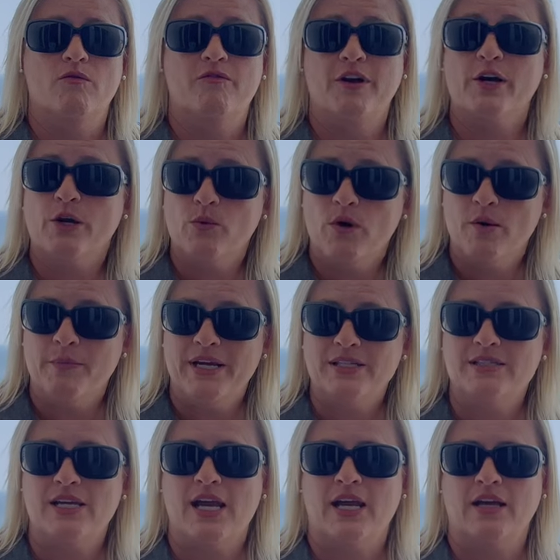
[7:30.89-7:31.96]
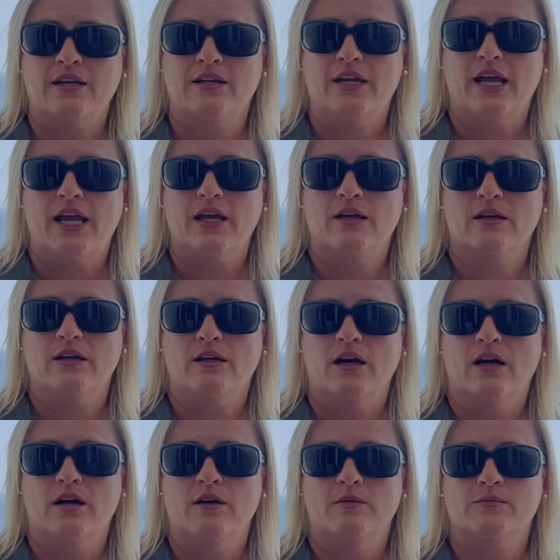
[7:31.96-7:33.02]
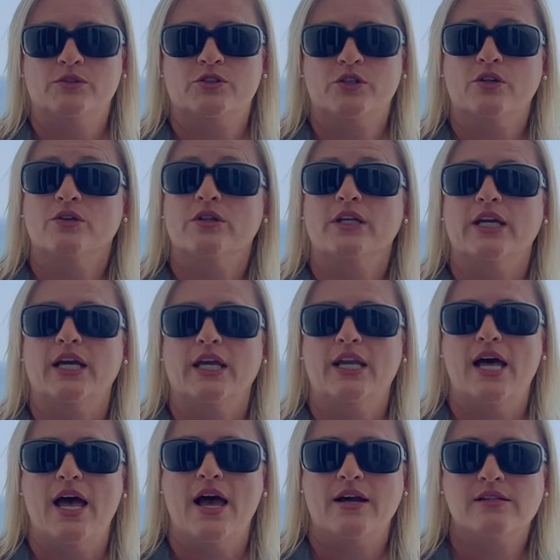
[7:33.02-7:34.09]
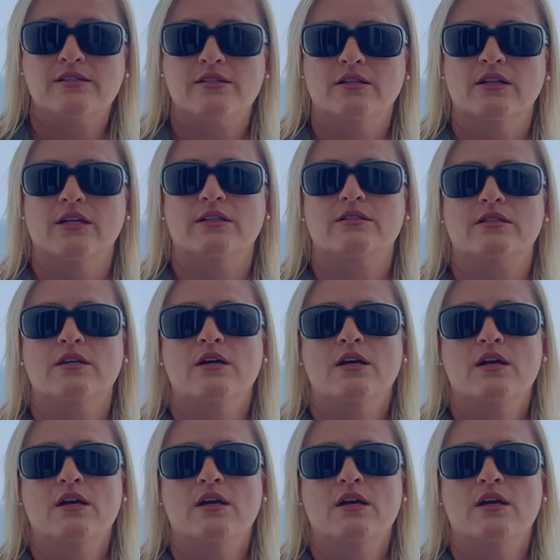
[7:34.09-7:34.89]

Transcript: very well maintained and um, certainly an excellent